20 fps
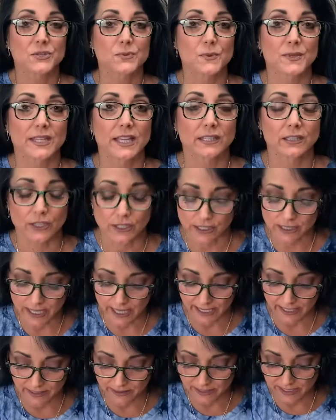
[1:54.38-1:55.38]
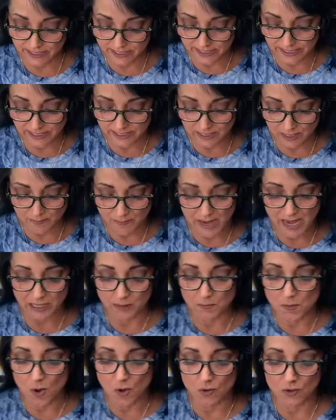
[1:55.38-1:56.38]
what they look like. This is the Manny
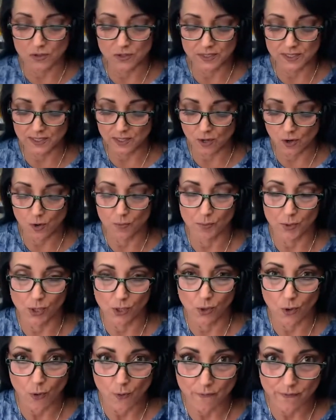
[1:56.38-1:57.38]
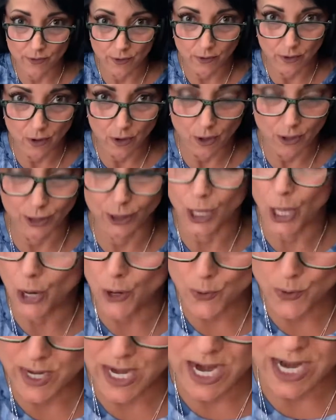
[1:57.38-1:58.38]
Moguls Opal
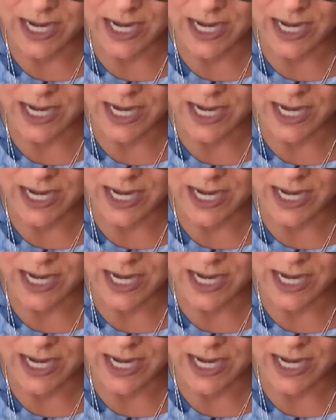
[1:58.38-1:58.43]
Overload.